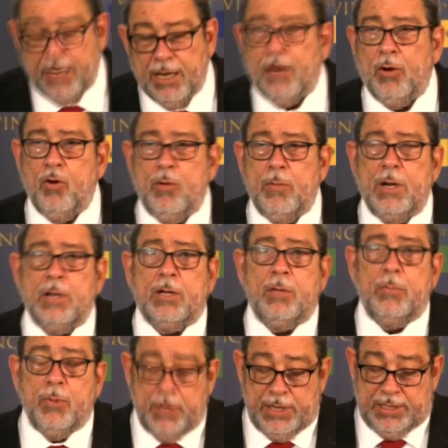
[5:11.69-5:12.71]
the global
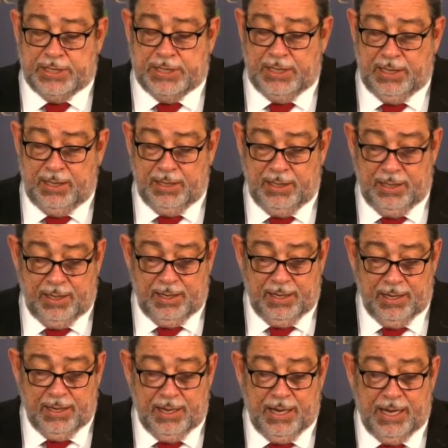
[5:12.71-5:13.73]
community
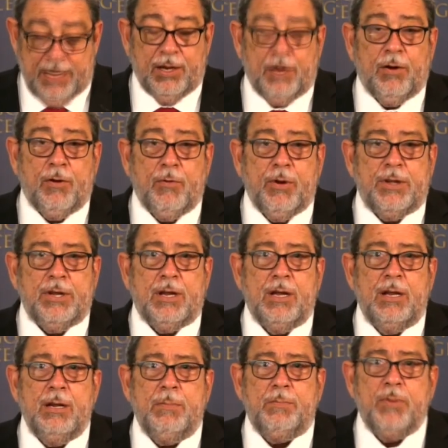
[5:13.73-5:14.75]
at the
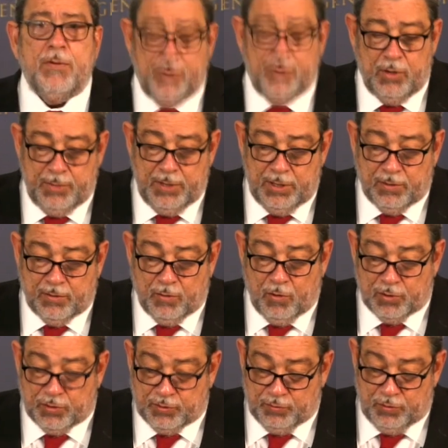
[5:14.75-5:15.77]
critical proverbial
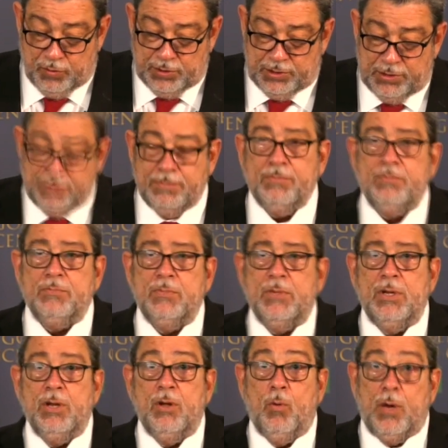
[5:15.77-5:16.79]
crossroads.
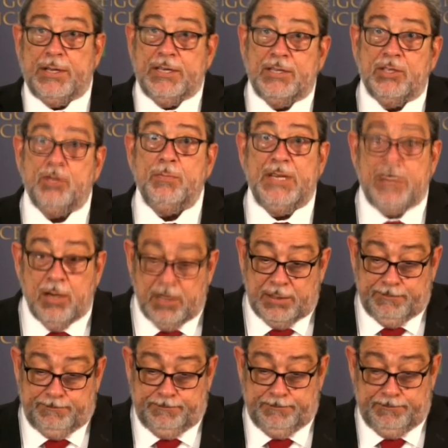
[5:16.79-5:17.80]
What is to be done?